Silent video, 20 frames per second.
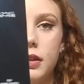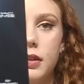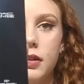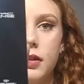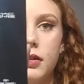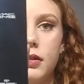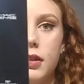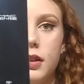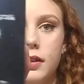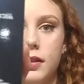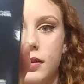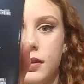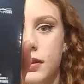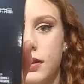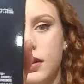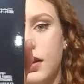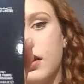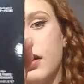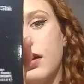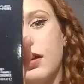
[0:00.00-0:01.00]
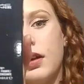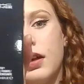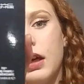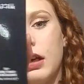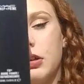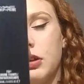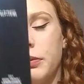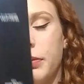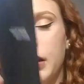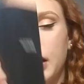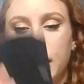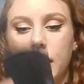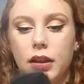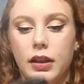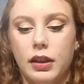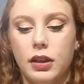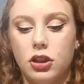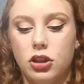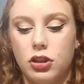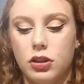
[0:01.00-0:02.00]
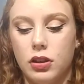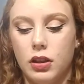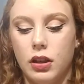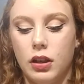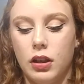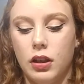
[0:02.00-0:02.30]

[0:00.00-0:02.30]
So this is the outer package,